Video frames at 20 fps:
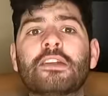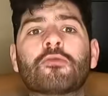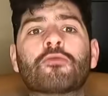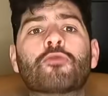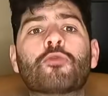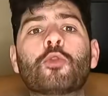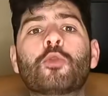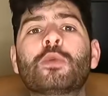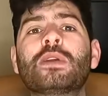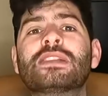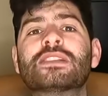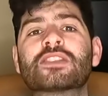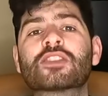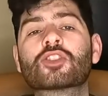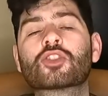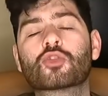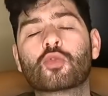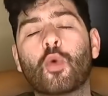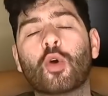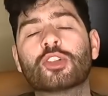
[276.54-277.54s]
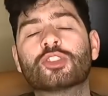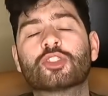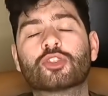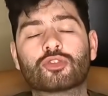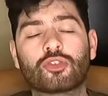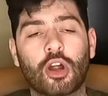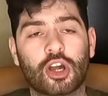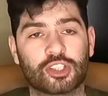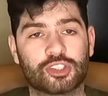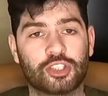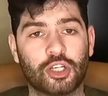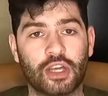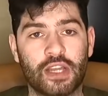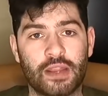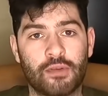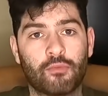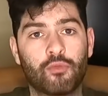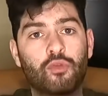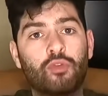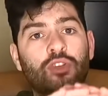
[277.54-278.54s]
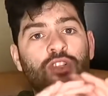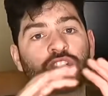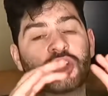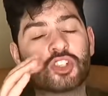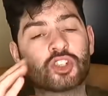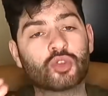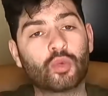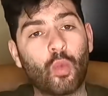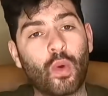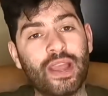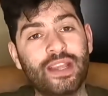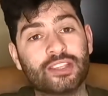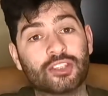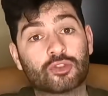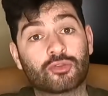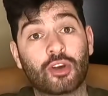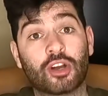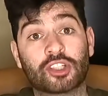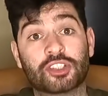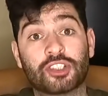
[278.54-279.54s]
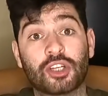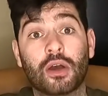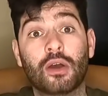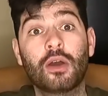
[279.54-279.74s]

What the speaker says: it ruins the squad structure, it ruins just the wage structure.